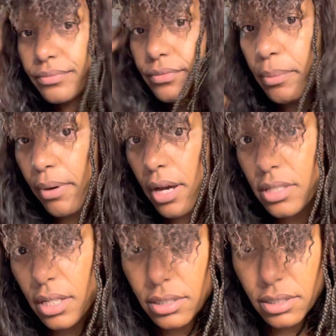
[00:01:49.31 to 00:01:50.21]
the
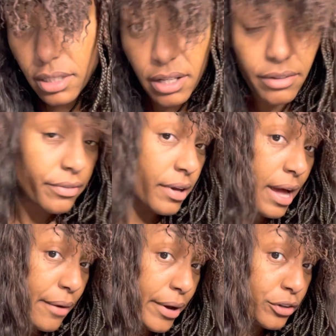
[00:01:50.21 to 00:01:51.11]
process of
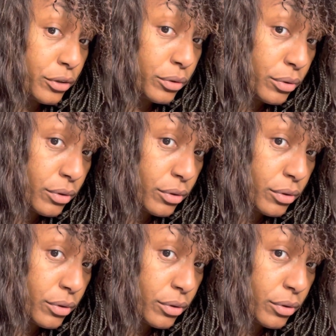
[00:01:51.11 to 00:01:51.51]
how I do